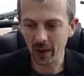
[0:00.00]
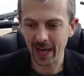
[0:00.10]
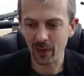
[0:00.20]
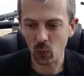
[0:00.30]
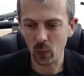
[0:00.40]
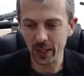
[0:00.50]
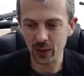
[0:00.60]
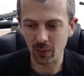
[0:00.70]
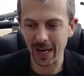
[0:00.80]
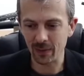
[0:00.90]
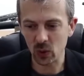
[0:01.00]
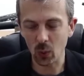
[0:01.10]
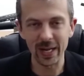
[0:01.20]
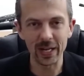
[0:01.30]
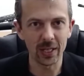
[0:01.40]
out which rounds
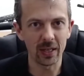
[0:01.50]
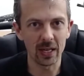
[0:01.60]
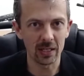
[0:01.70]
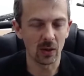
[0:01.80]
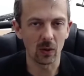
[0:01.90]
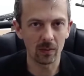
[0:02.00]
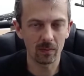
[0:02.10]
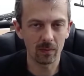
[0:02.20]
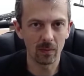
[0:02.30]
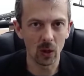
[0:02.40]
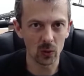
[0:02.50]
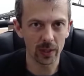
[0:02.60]
are which in their shell holder.